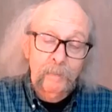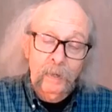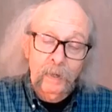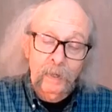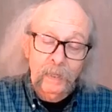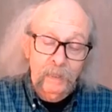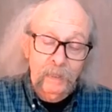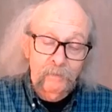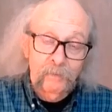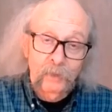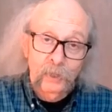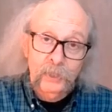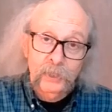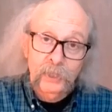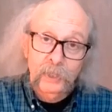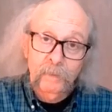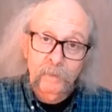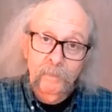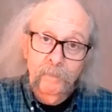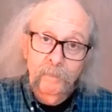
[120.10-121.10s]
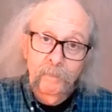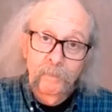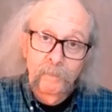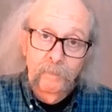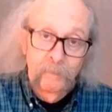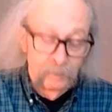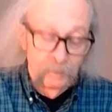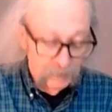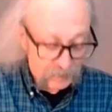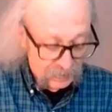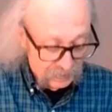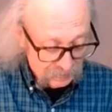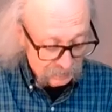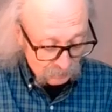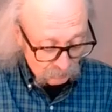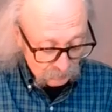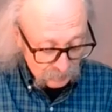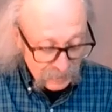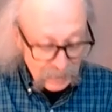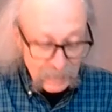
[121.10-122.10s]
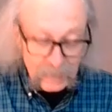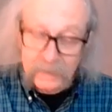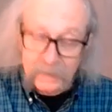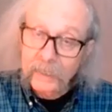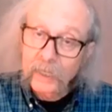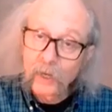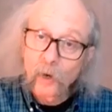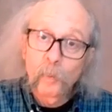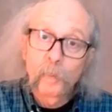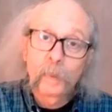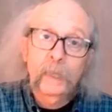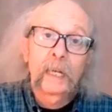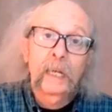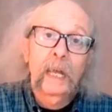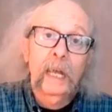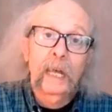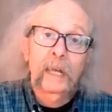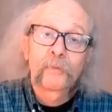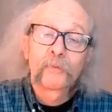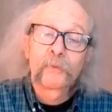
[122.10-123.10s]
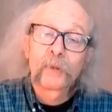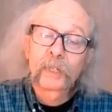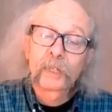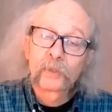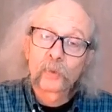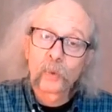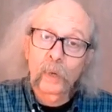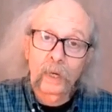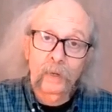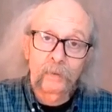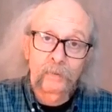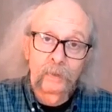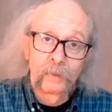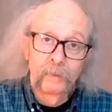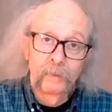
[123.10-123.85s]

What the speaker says: inversion that we had at the open at fret 12.